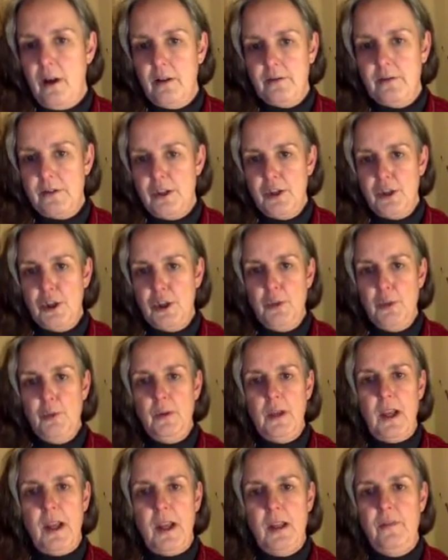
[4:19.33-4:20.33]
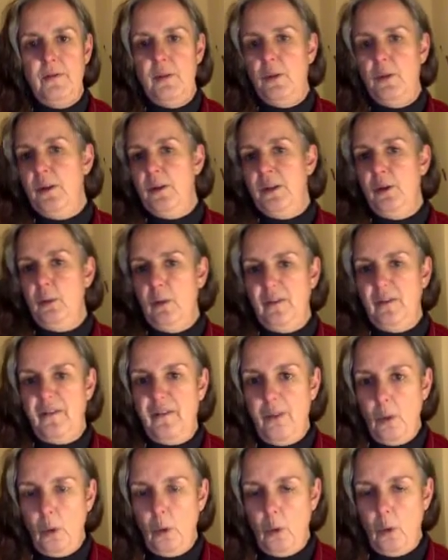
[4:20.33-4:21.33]
Auntie June gave you when you were
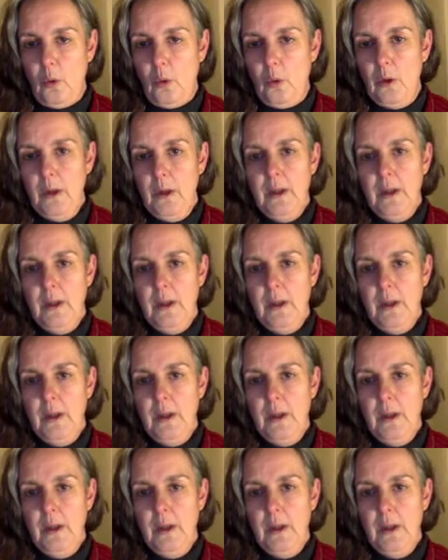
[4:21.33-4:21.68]
4,